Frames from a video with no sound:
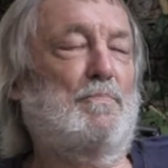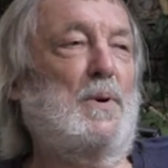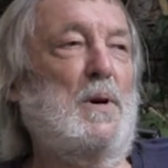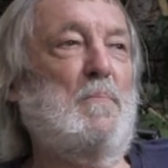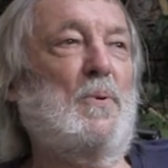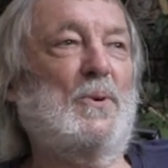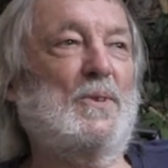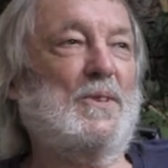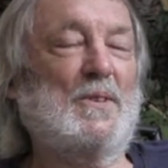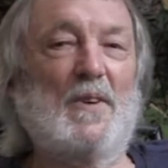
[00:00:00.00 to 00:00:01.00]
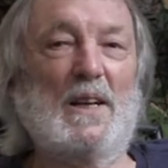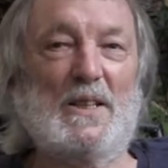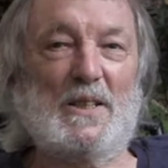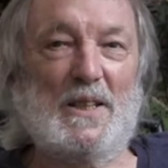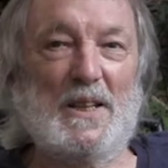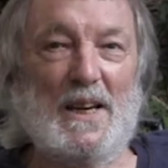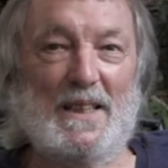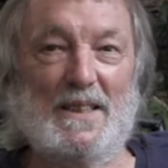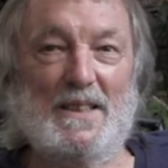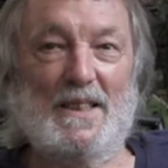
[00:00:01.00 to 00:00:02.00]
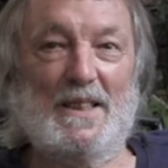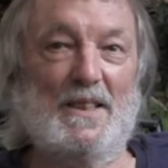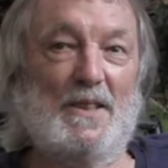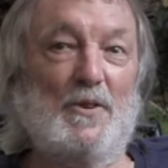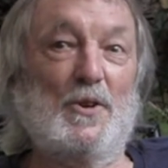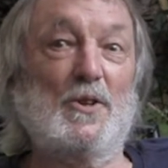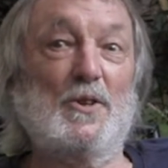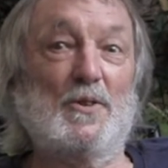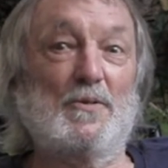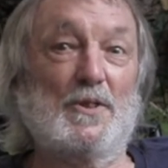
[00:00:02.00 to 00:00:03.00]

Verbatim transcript: people and events in that that I'd never heard of.